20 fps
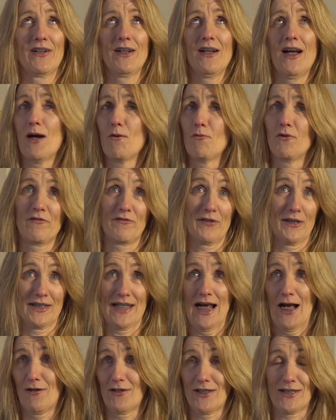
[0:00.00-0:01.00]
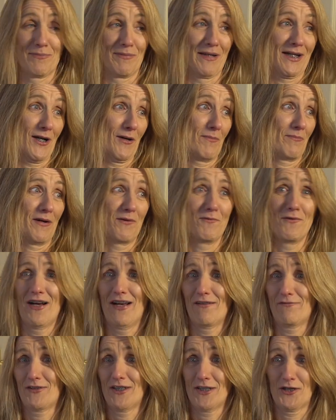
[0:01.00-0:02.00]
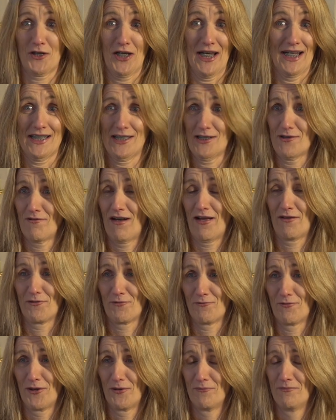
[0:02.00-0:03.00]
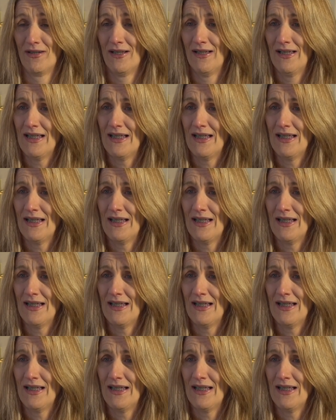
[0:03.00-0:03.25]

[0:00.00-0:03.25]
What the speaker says: I want the towels to pick up. I will have to chase you around the room.